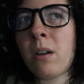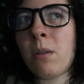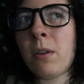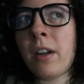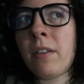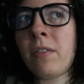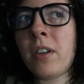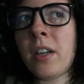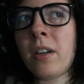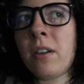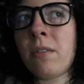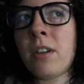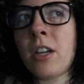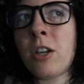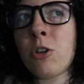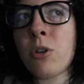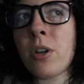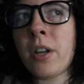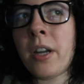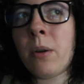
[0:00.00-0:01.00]
I'm gonna have to
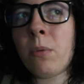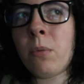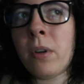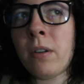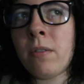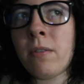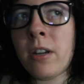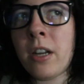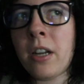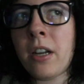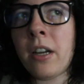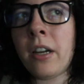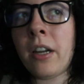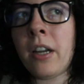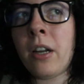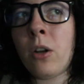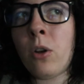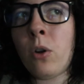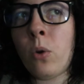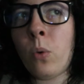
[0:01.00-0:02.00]
eventually get rid of it
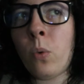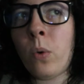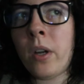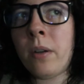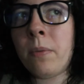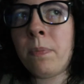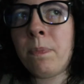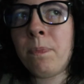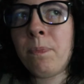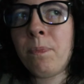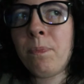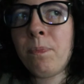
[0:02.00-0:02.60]
and get a new one.